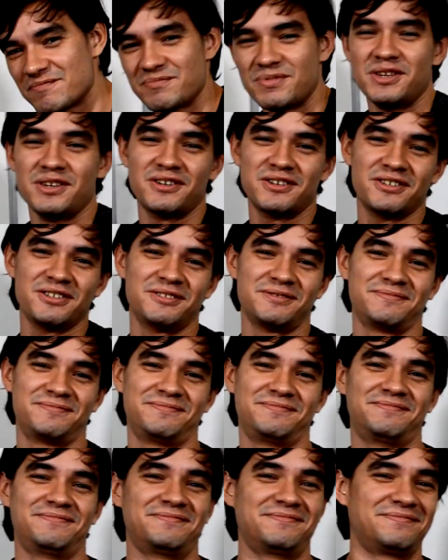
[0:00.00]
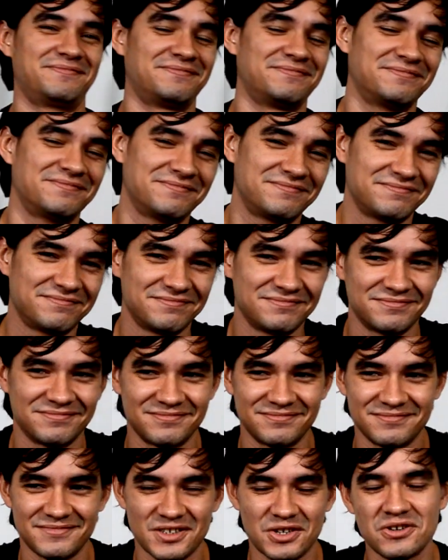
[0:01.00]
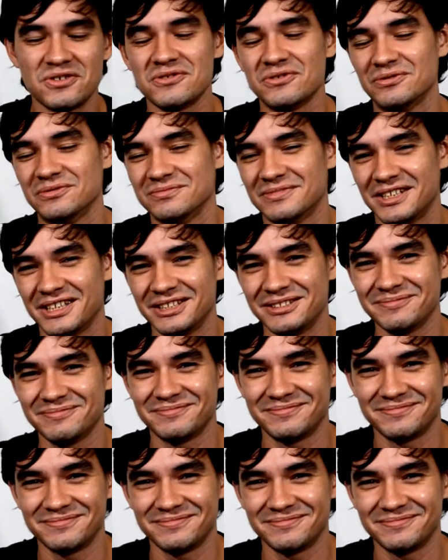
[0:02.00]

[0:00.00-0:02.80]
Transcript: Peter. Cool, huh?